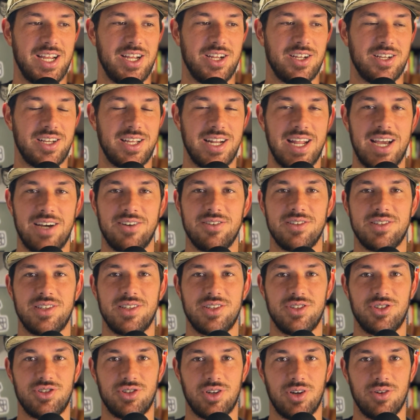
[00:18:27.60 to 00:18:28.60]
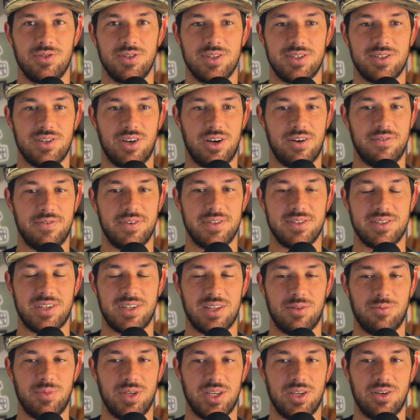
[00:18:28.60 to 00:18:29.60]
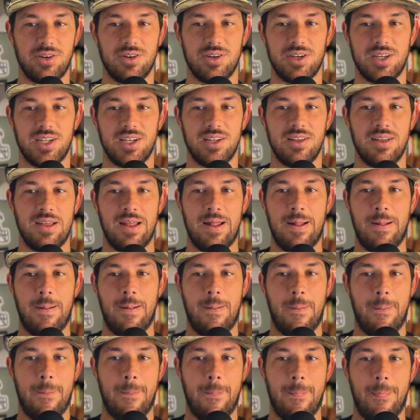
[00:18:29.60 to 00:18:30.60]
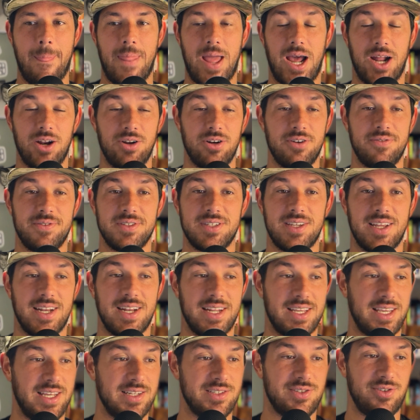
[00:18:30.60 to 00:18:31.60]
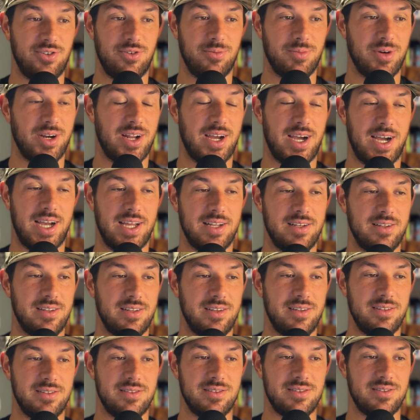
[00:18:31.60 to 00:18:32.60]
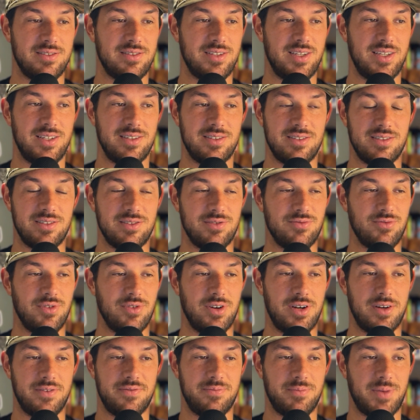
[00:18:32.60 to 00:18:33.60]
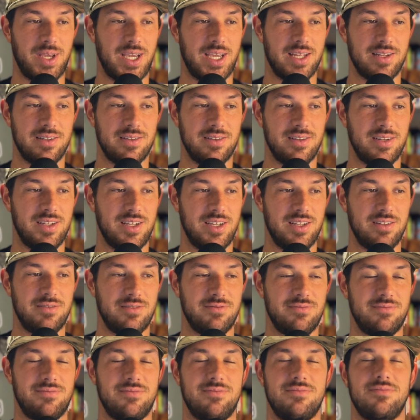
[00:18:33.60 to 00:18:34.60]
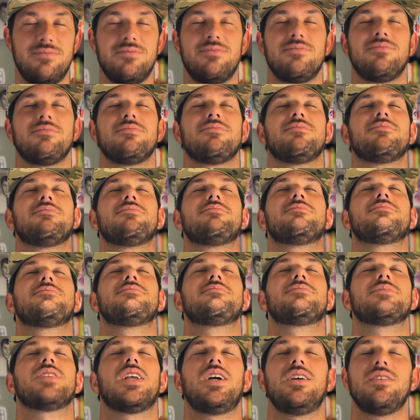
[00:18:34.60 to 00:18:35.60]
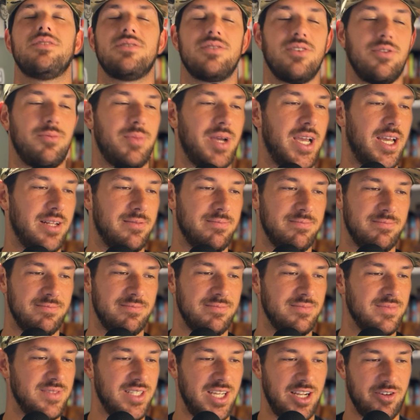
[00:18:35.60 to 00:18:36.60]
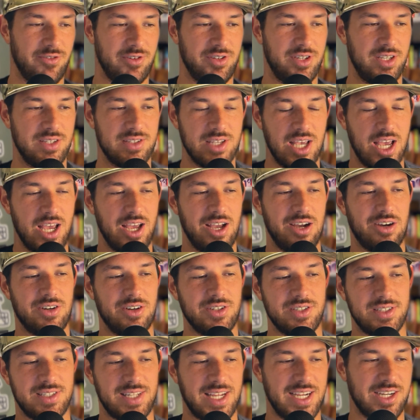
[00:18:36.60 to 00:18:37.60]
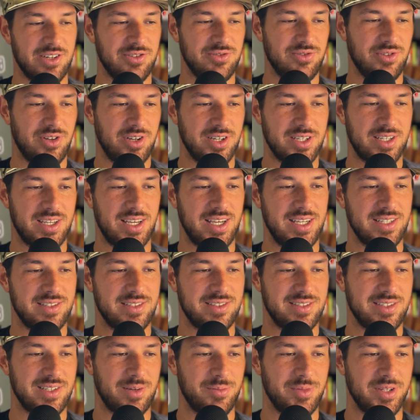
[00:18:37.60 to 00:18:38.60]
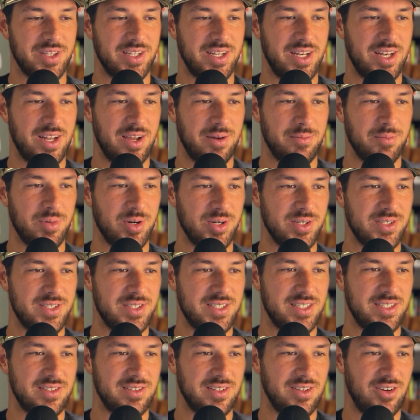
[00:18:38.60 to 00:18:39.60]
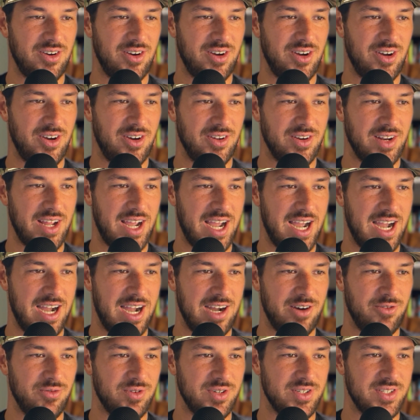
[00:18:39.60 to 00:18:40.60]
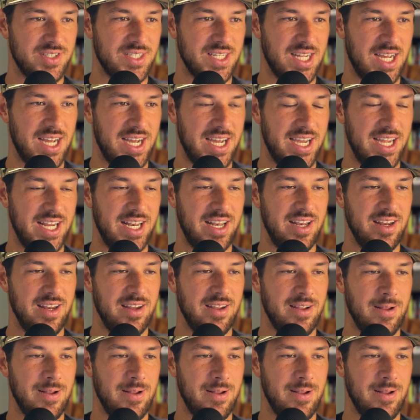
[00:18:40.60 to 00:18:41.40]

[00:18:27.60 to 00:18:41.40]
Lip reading: Canales has shown this offense can be good. I don't know if it's going to get to him or not. This is rough, man. It's so bad. It really is. Let's take a look at some of the numbers on our side.